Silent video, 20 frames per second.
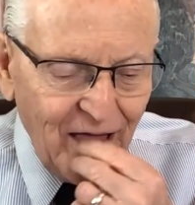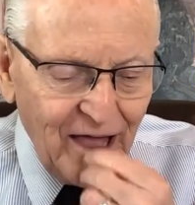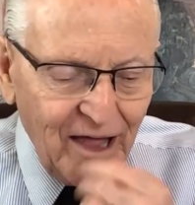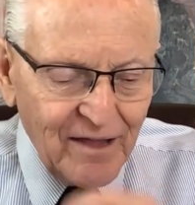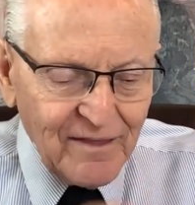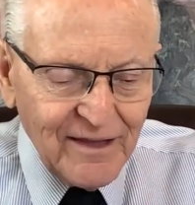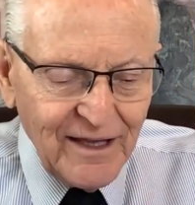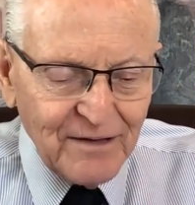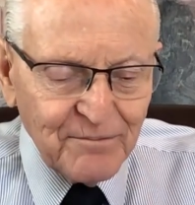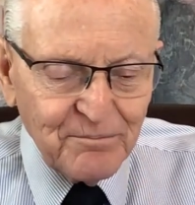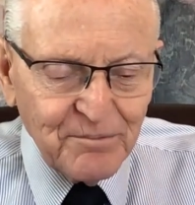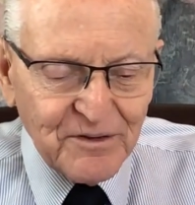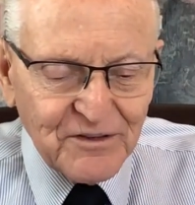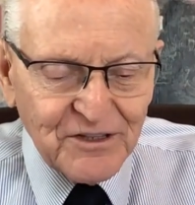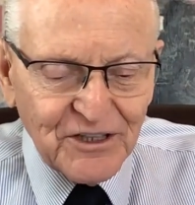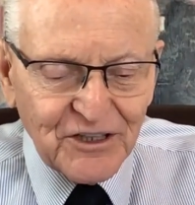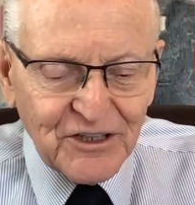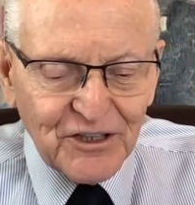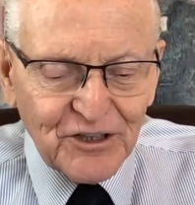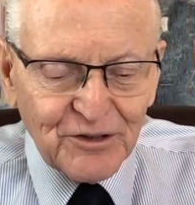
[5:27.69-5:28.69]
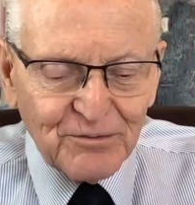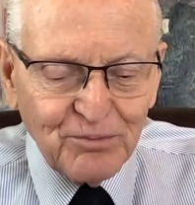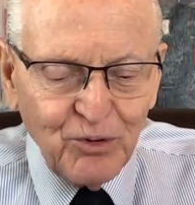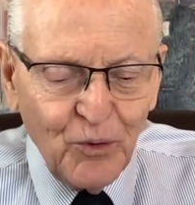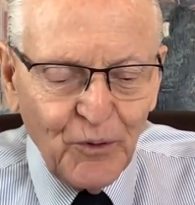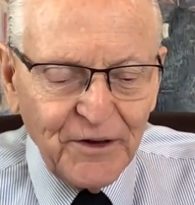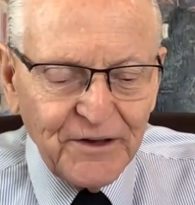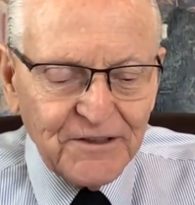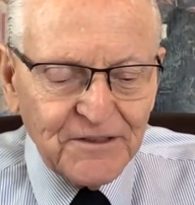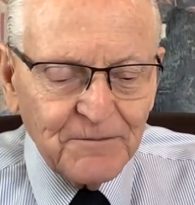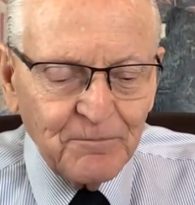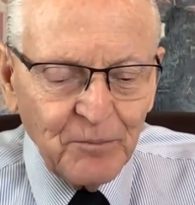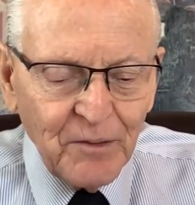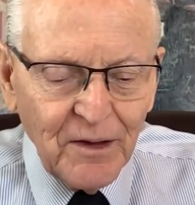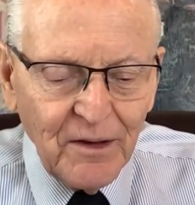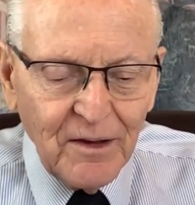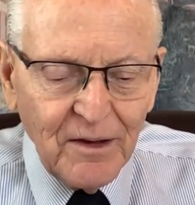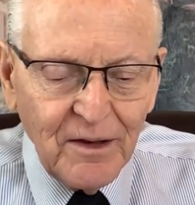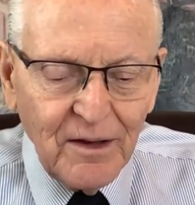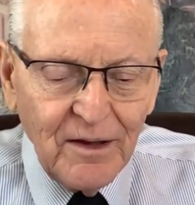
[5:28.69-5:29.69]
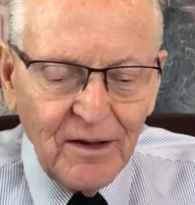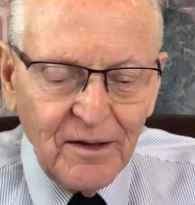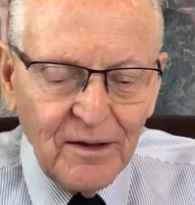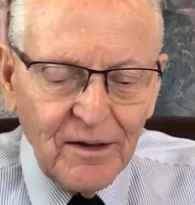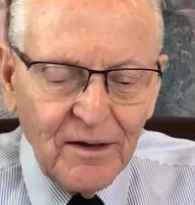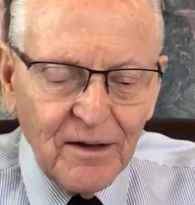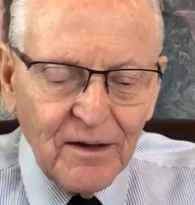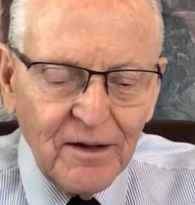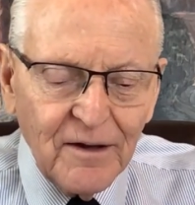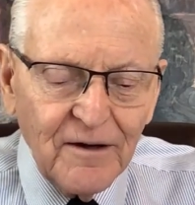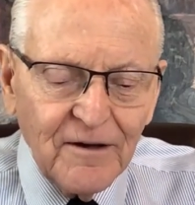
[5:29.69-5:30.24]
at that particular point in